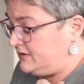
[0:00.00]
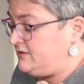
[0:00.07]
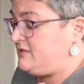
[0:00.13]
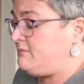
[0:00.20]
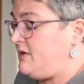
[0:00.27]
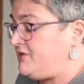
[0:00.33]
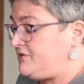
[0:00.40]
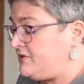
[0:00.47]

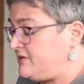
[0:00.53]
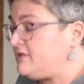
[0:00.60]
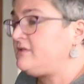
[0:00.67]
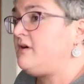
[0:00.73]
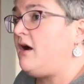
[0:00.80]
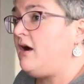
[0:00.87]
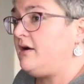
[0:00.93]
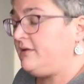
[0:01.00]
these measures
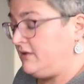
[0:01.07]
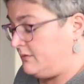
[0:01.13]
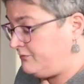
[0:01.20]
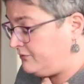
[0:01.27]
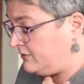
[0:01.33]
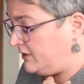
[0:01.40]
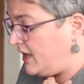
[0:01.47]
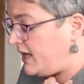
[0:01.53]
scarred
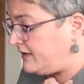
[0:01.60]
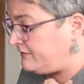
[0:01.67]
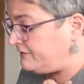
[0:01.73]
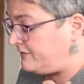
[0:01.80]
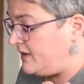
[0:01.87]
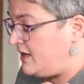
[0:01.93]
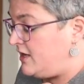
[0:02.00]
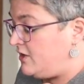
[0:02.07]
them for
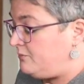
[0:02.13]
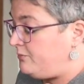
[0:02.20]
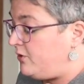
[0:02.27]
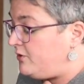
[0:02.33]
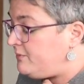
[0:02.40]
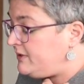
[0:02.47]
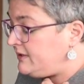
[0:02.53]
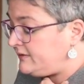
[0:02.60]
life,
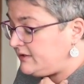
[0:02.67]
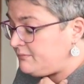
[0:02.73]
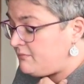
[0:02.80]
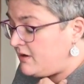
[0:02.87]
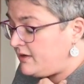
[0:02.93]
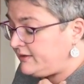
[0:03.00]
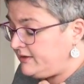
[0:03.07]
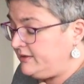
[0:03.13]
permanently
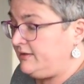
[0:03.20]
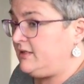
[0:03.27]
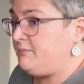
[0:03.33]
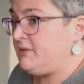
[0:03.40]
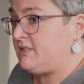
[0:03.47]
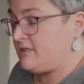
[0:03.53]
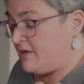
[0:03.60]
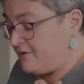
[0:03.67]
marking them as